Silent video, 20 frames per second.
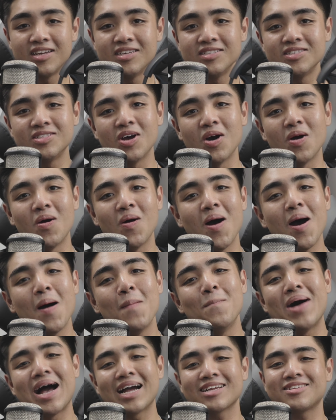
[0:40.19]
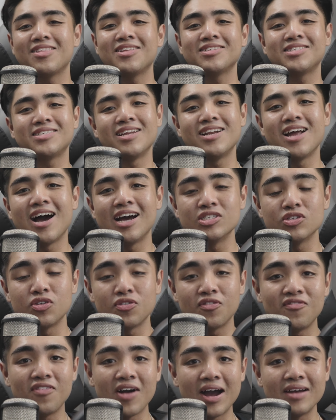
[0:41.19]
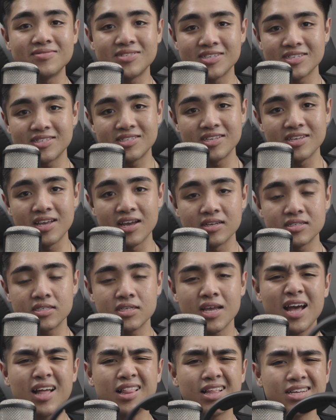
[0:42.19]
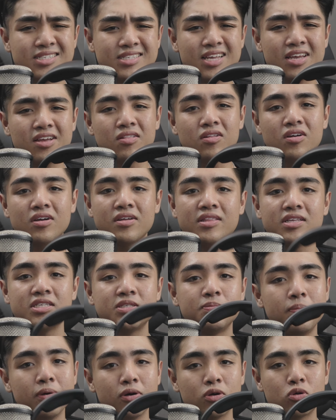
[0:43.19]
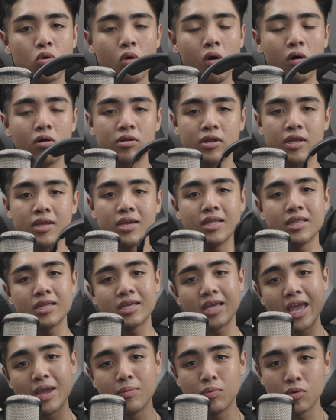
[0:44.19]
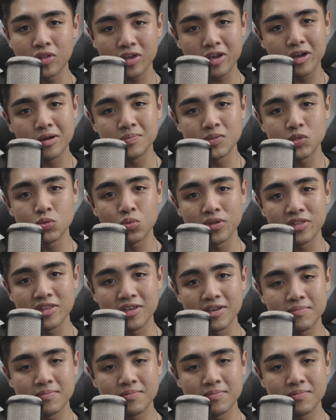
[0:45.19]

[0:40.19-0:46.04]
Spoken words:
So back to the Sennheiser 560S, let's take a look at this build quality and the cable that comes with